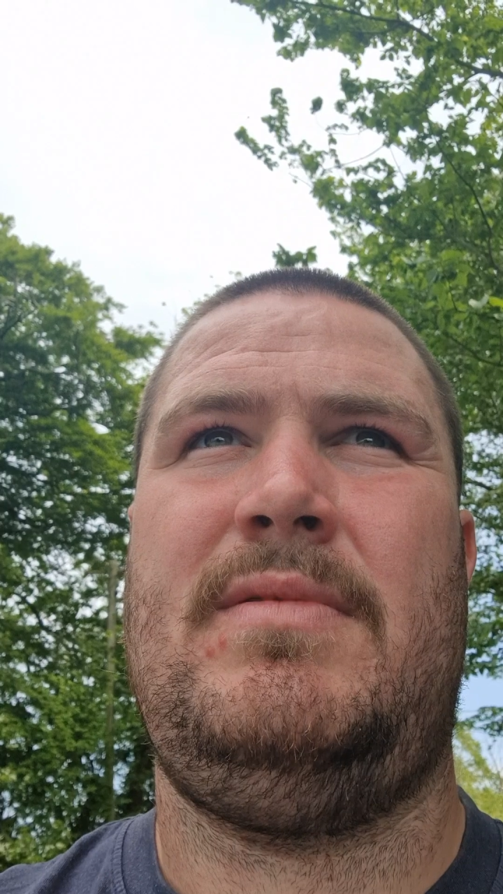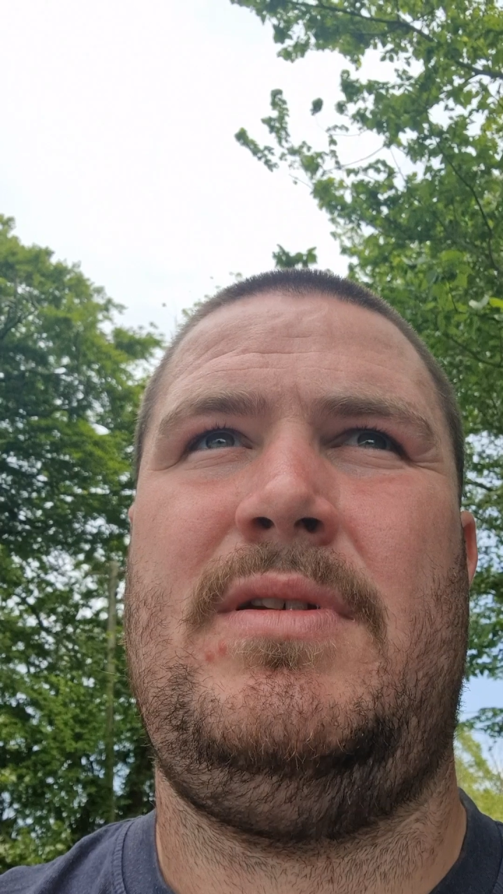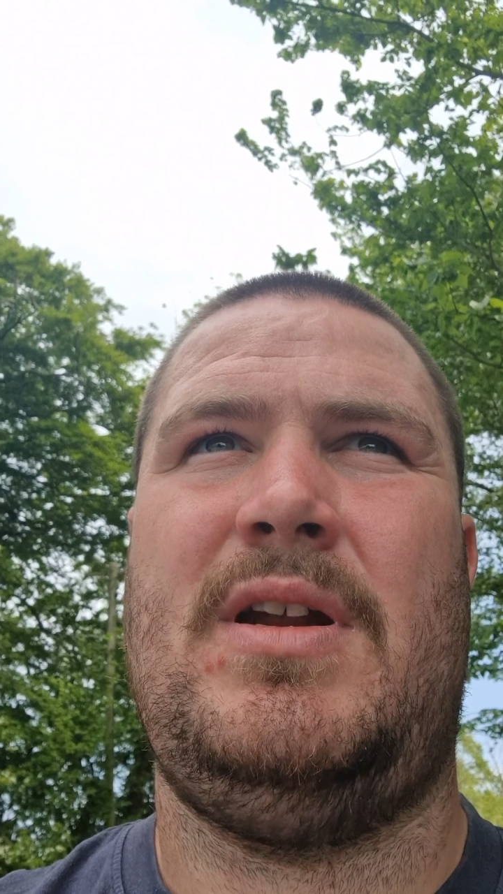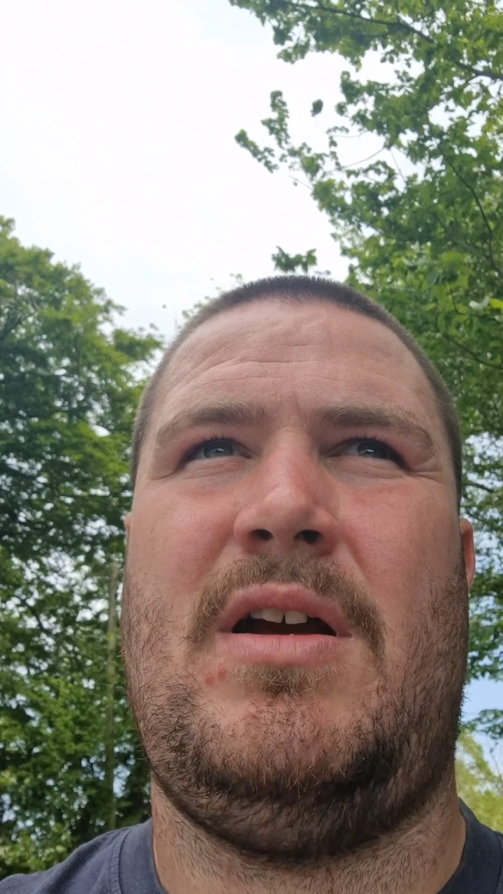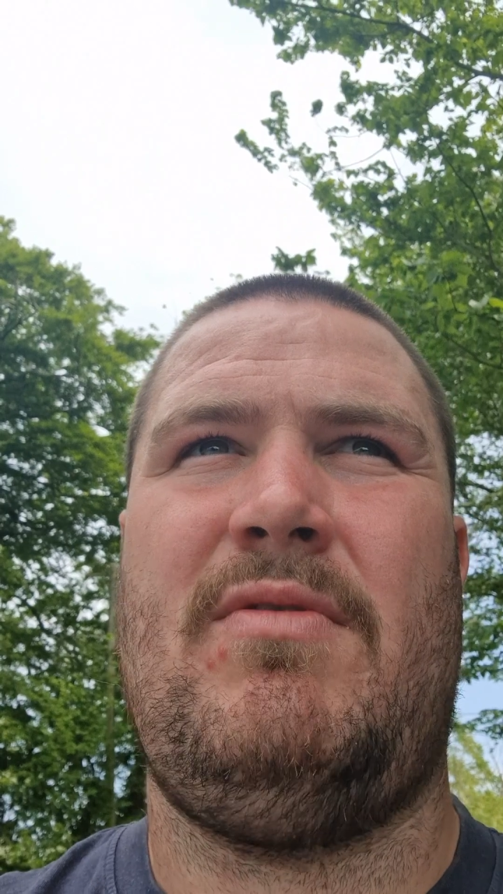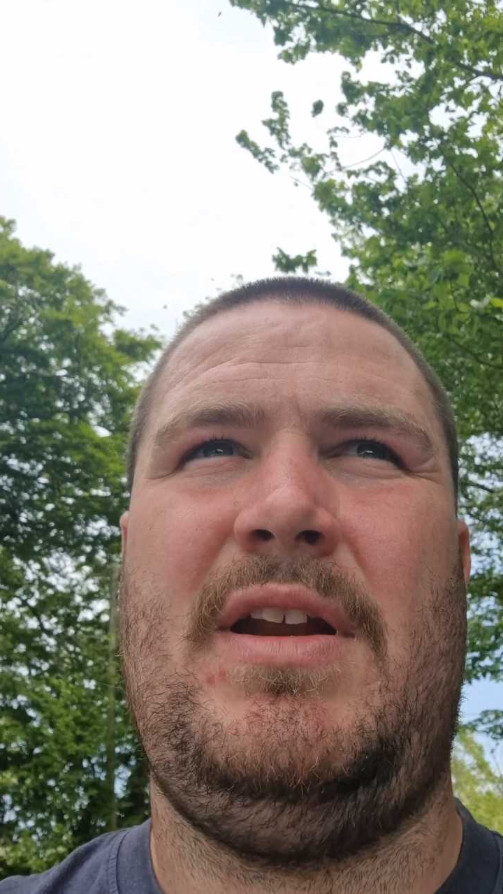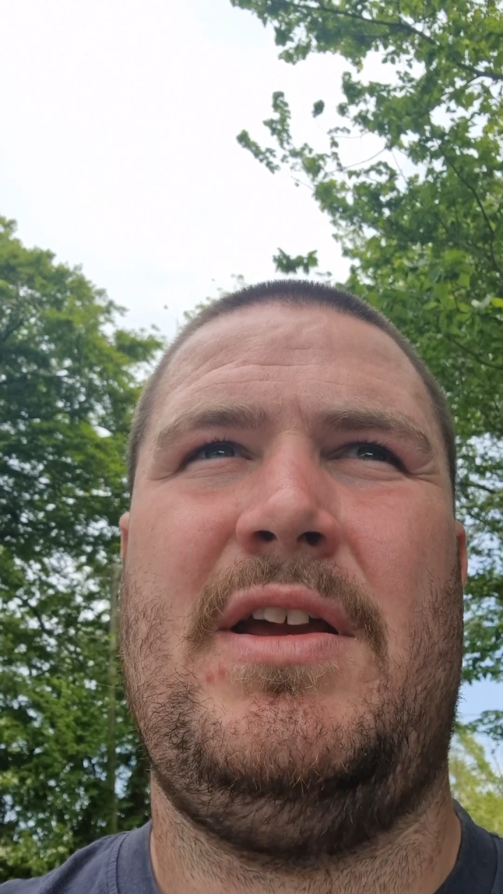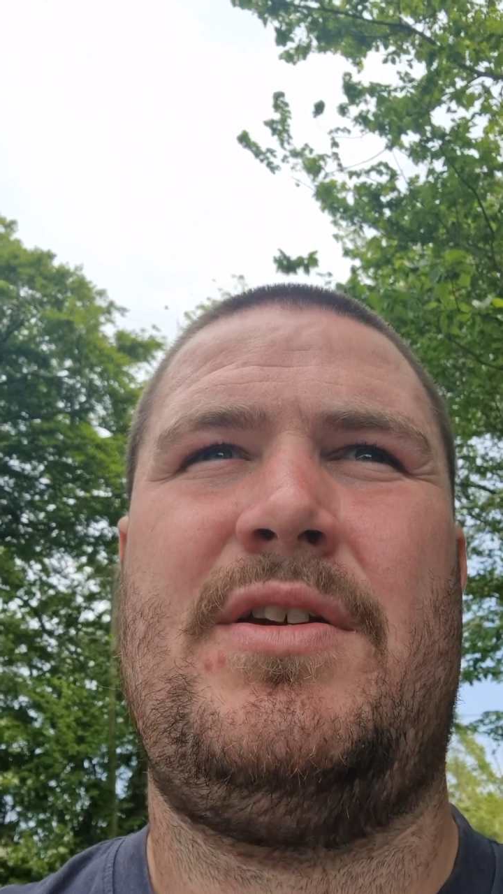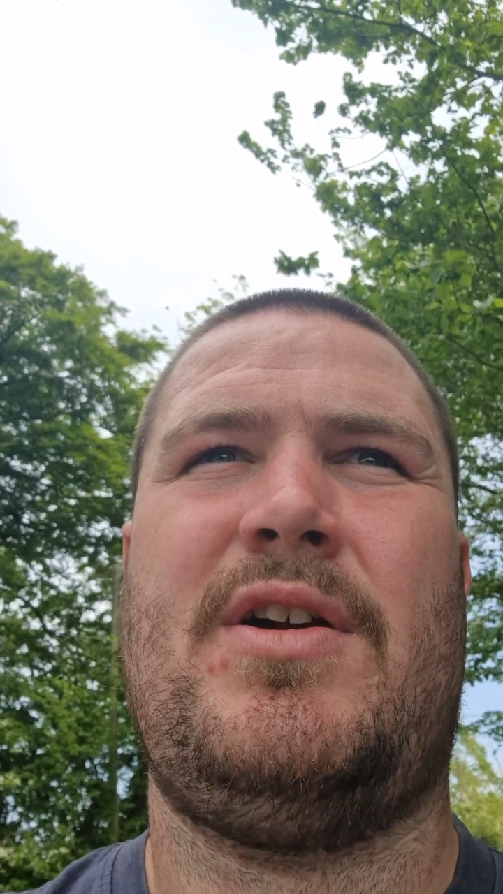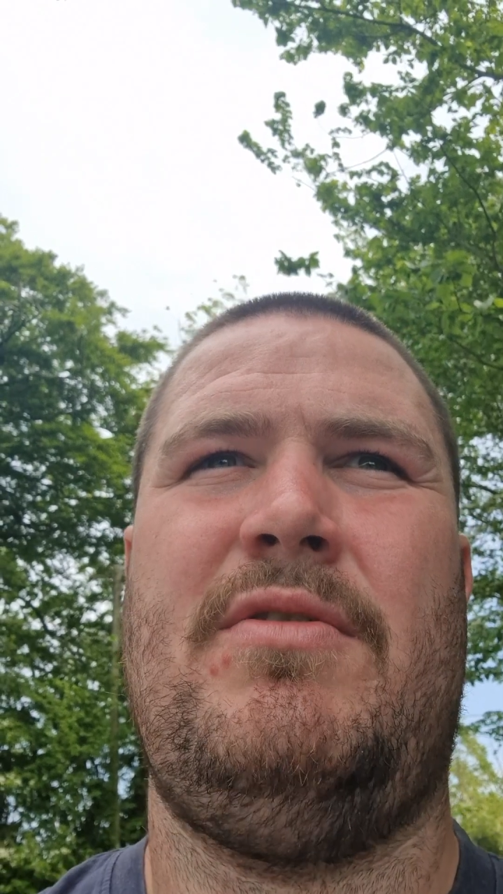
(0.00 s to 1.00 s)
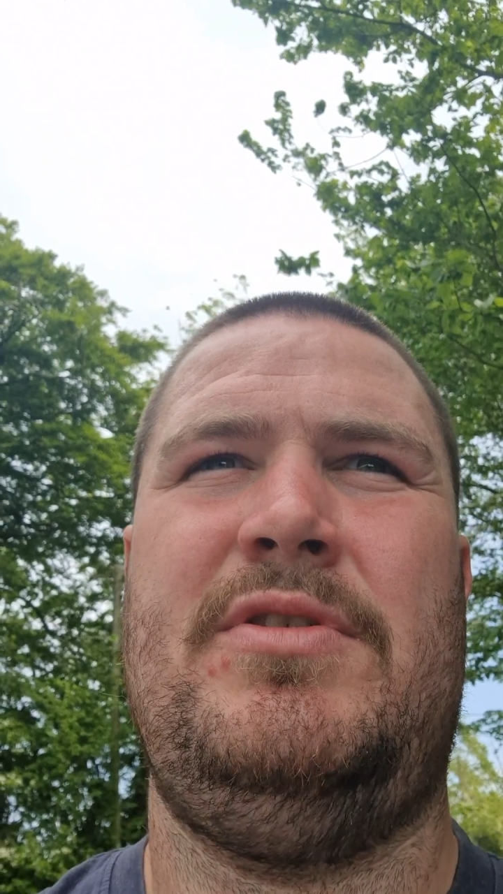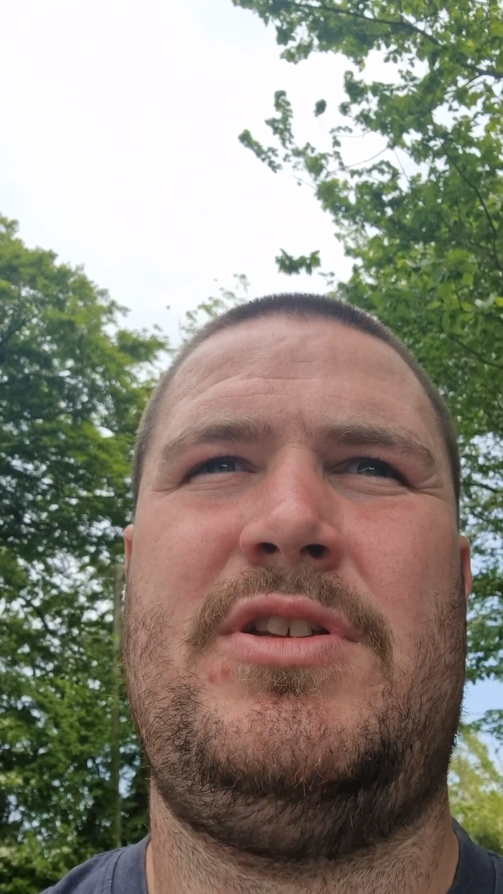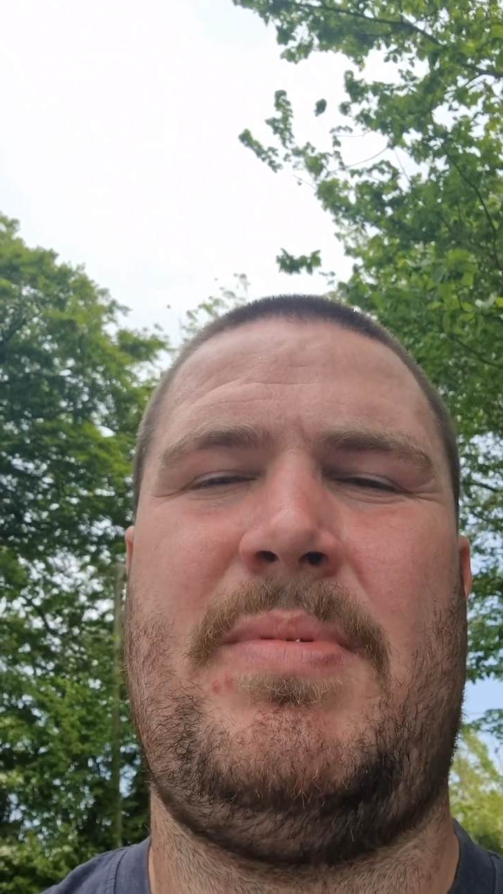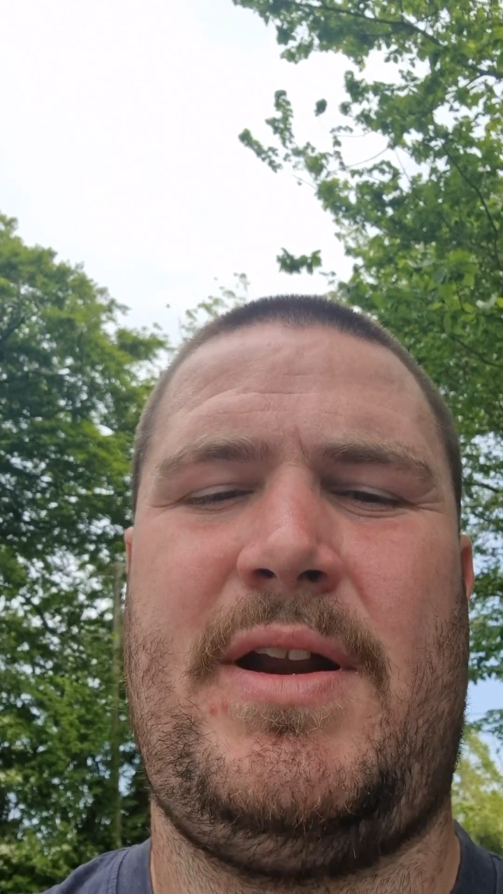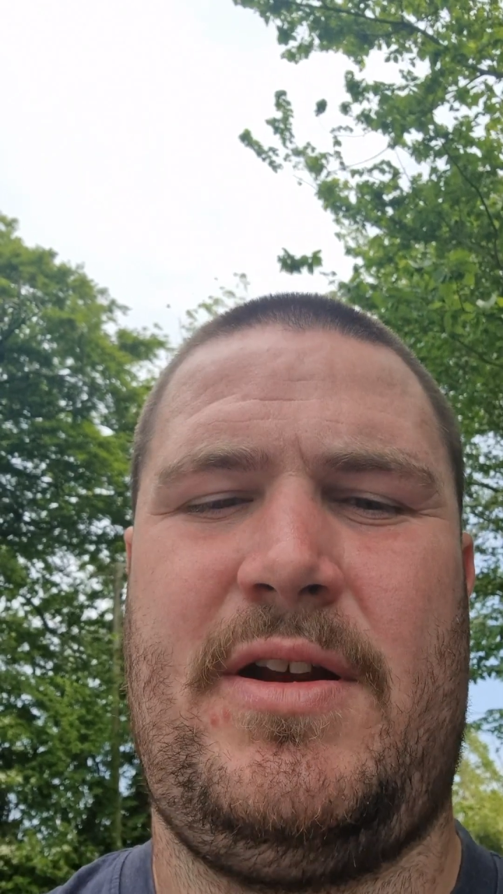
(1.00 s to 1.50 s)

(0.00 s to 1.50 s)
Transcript: you're not really encouraged to better